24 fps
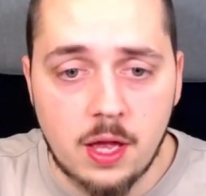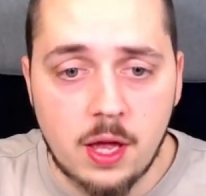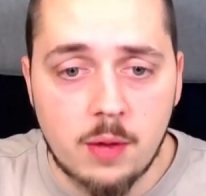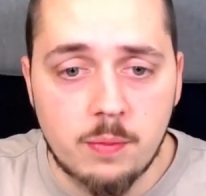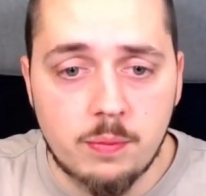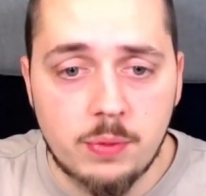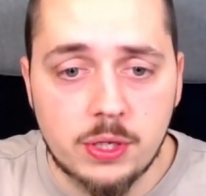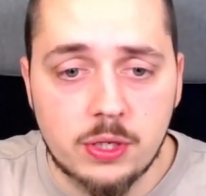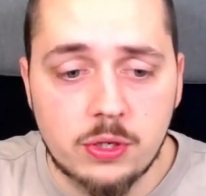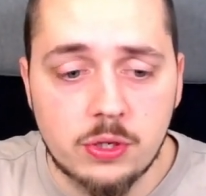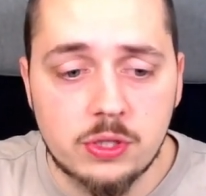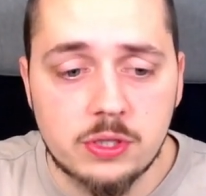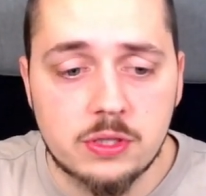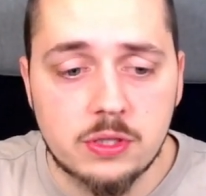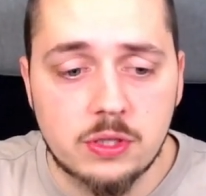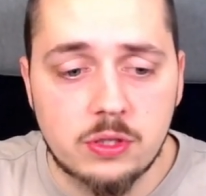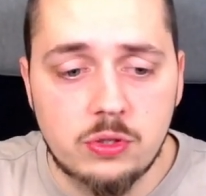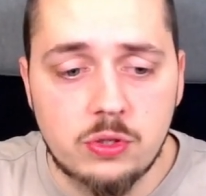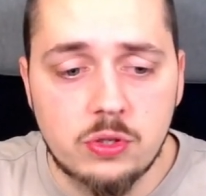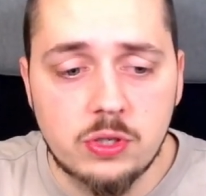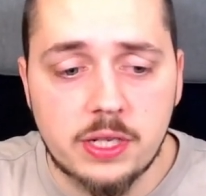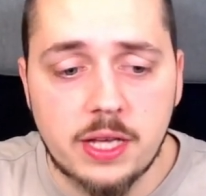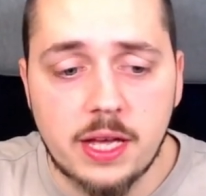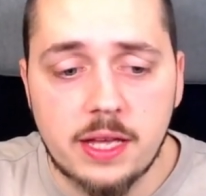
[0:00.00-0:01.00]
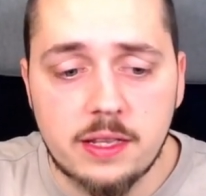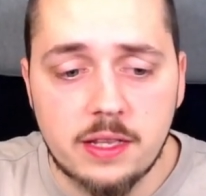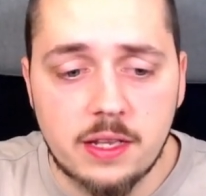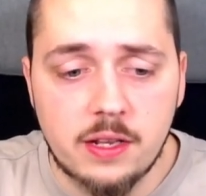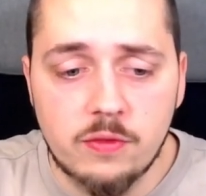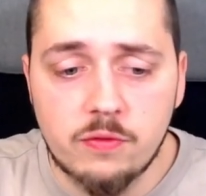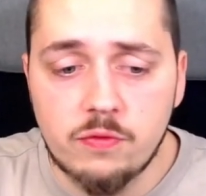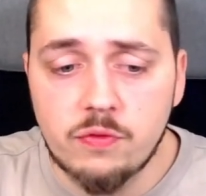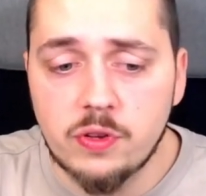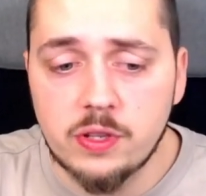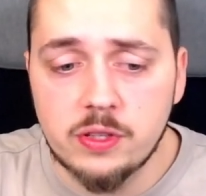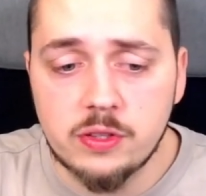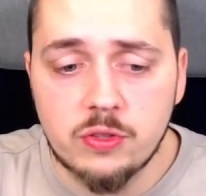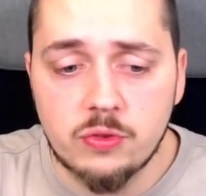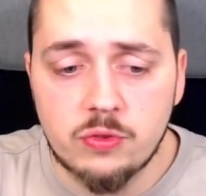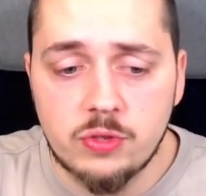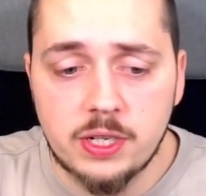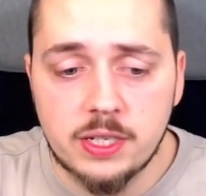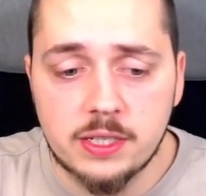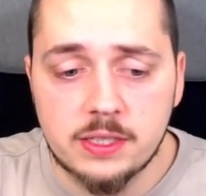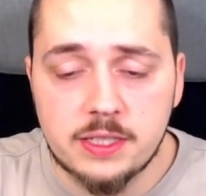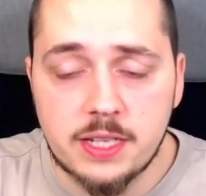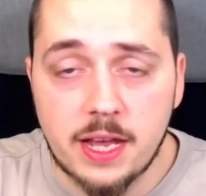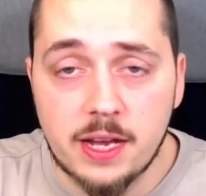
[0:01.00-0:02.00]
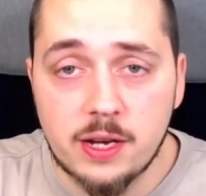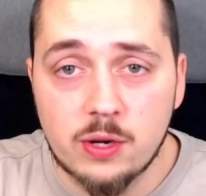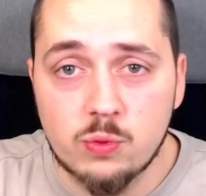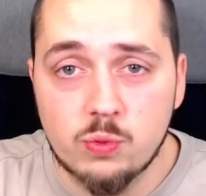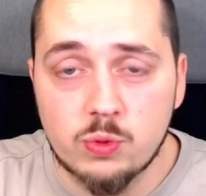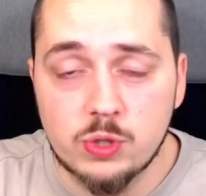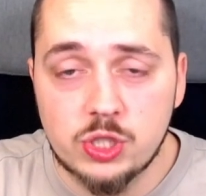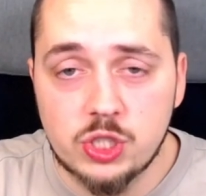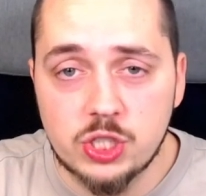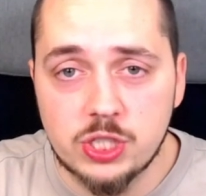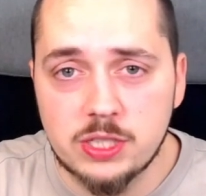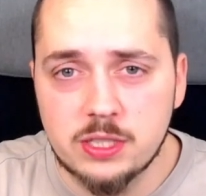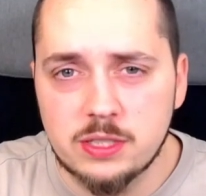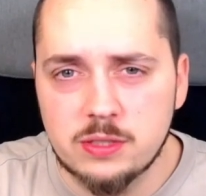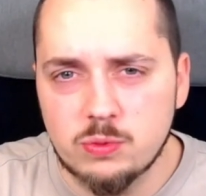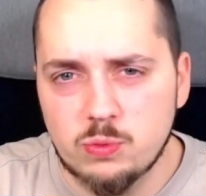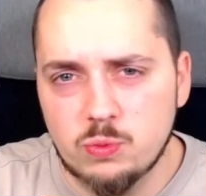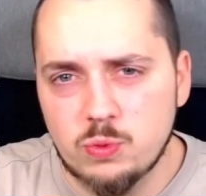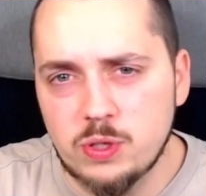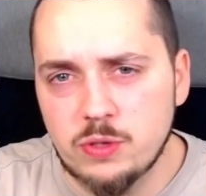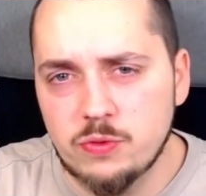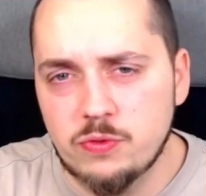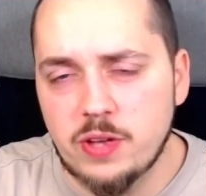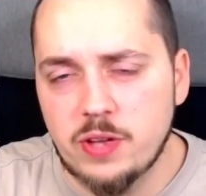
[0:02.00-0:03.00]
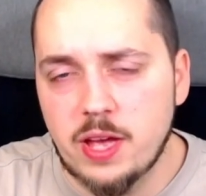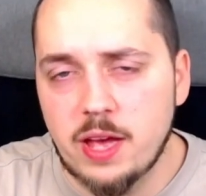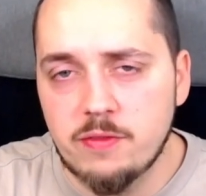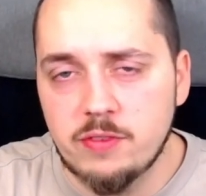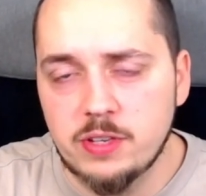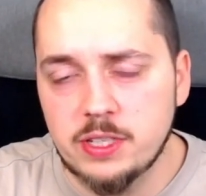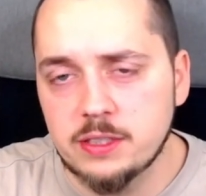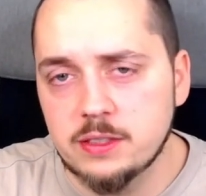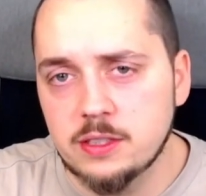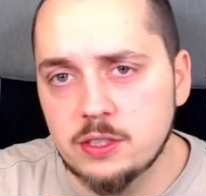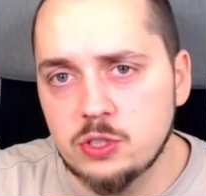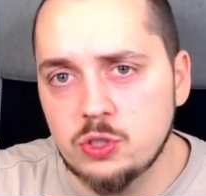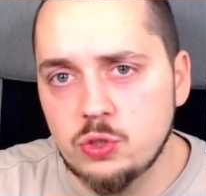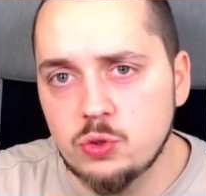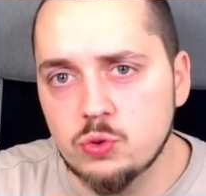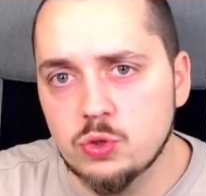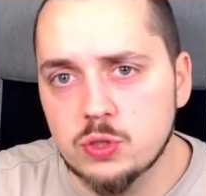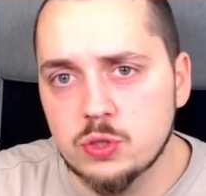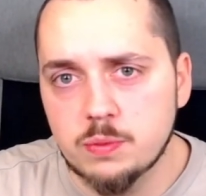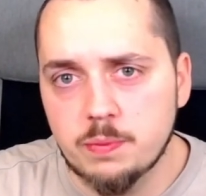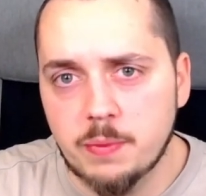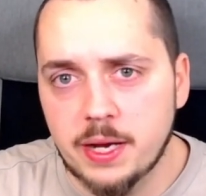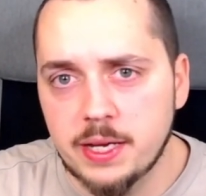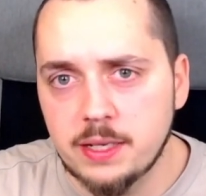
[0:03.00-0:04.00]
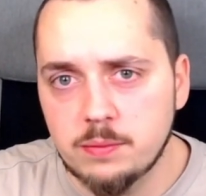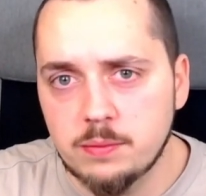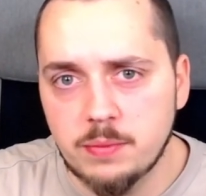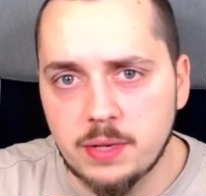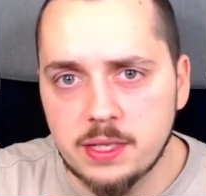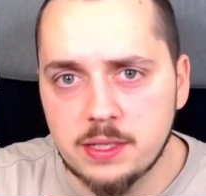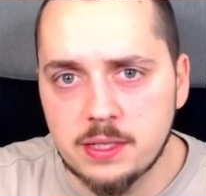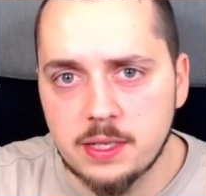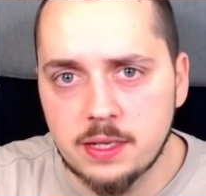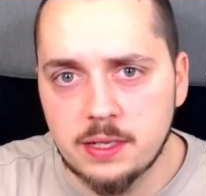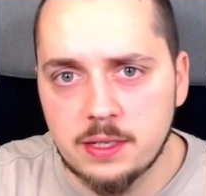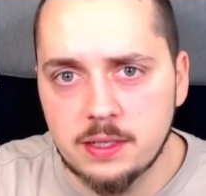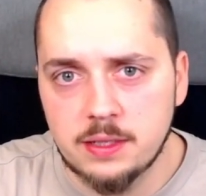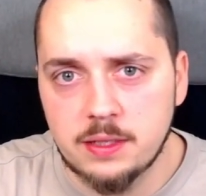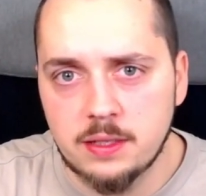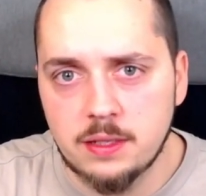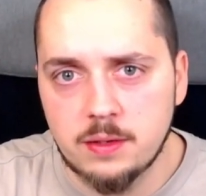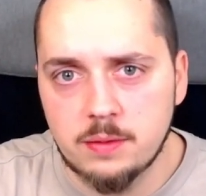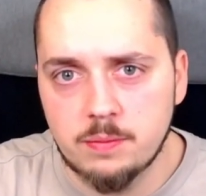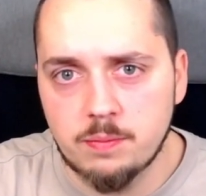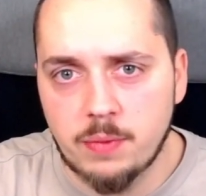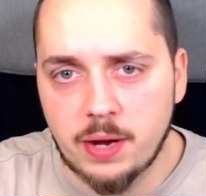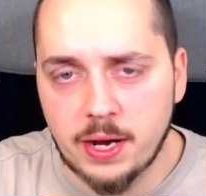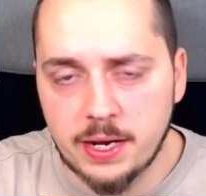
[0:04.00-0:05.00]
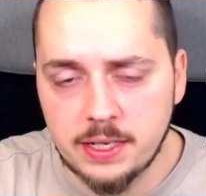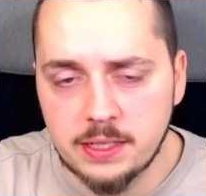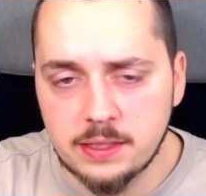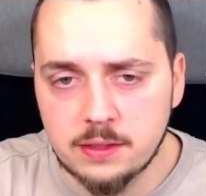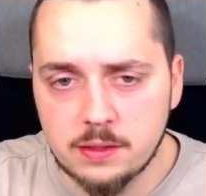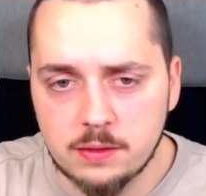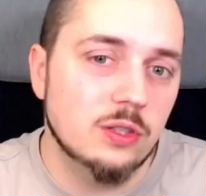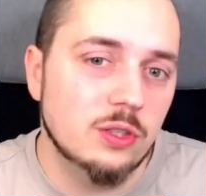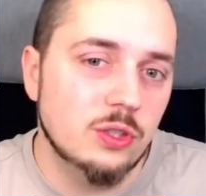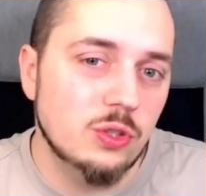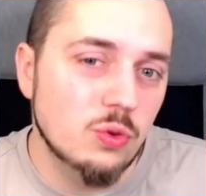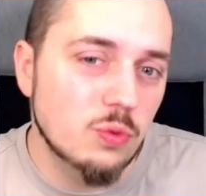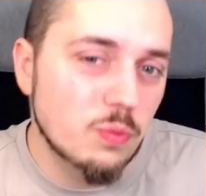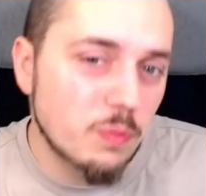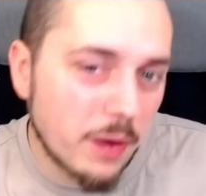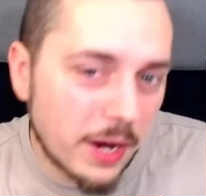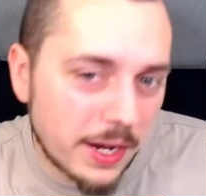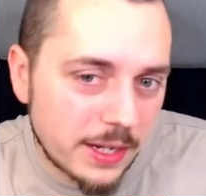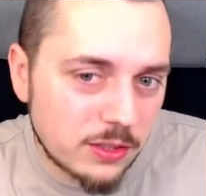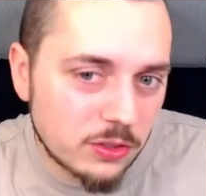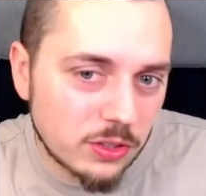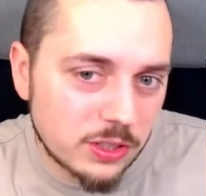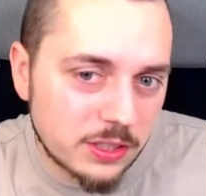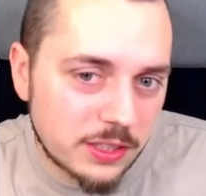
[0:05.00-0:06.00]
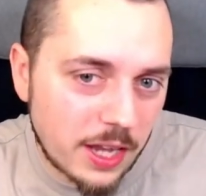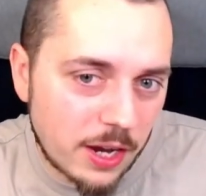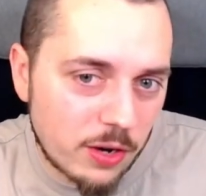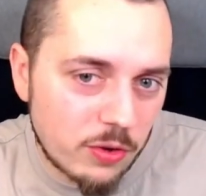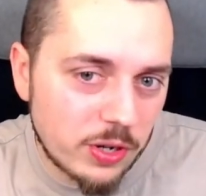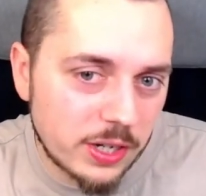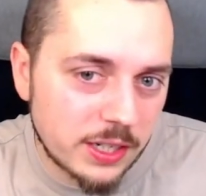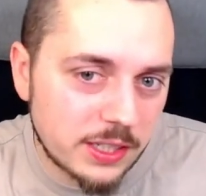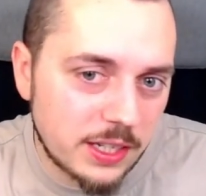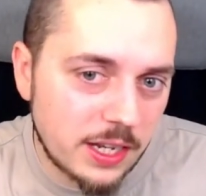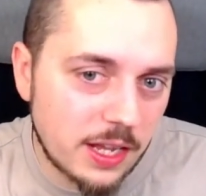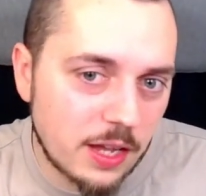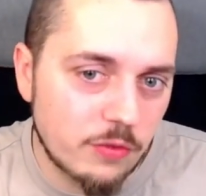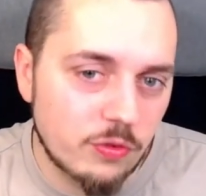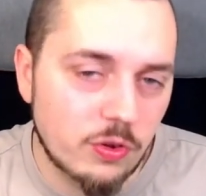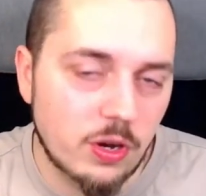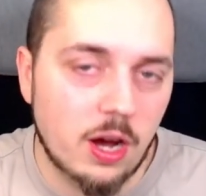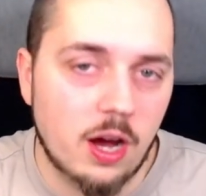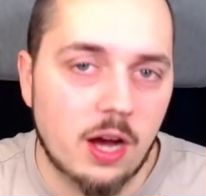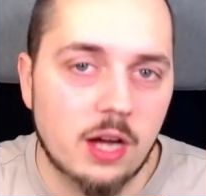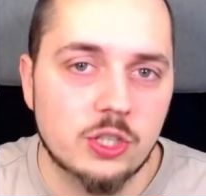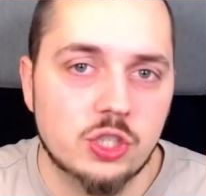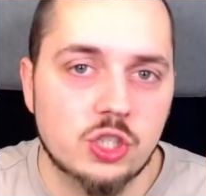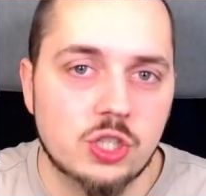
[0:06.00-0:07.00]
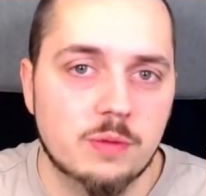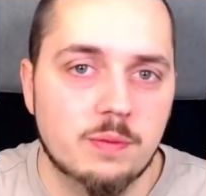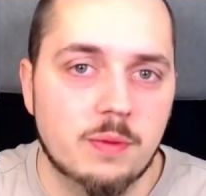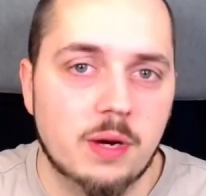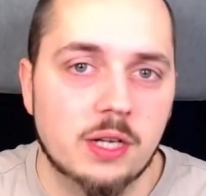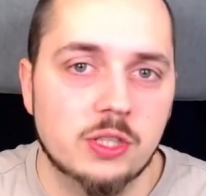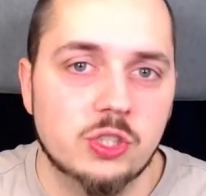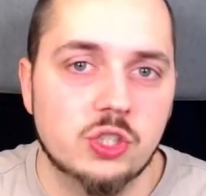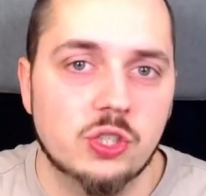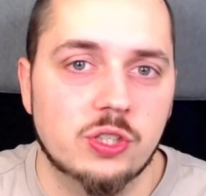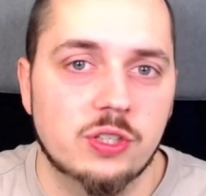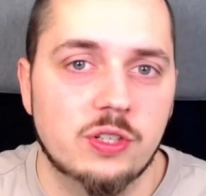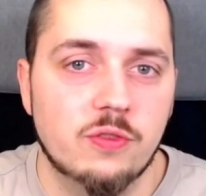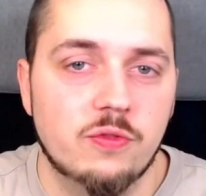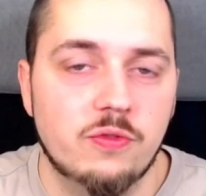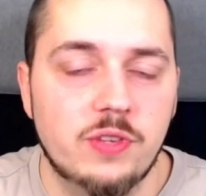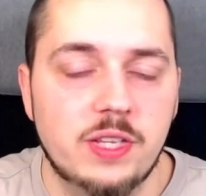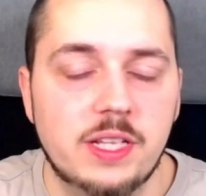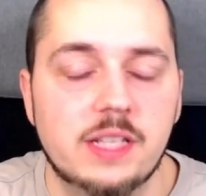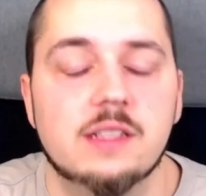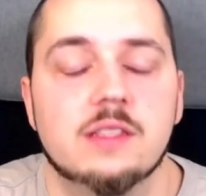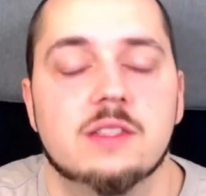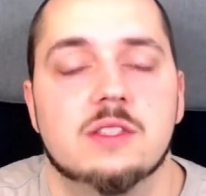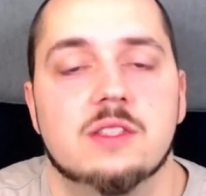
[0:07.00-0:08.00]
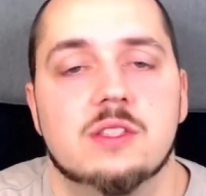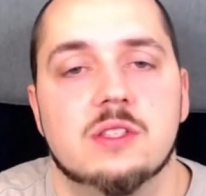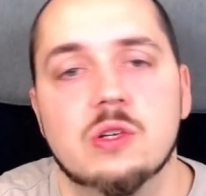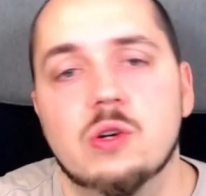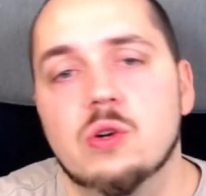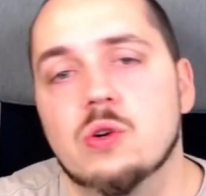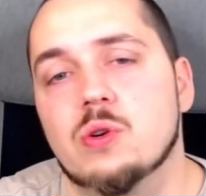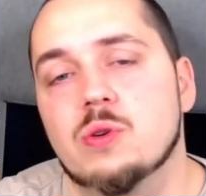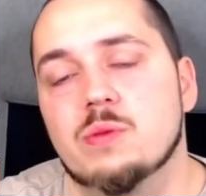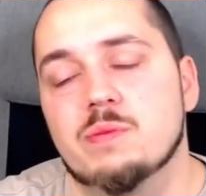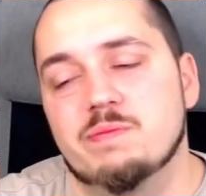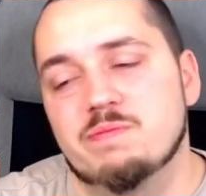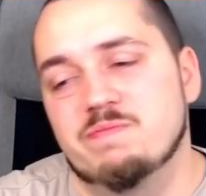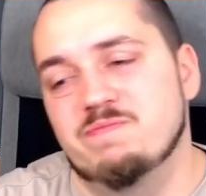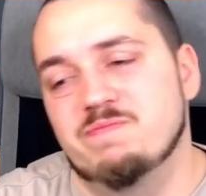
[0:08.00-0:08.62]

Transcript: Because you get infantry attack, which is with having the new smite meta in mind, you might not directly have an archer march on the field, so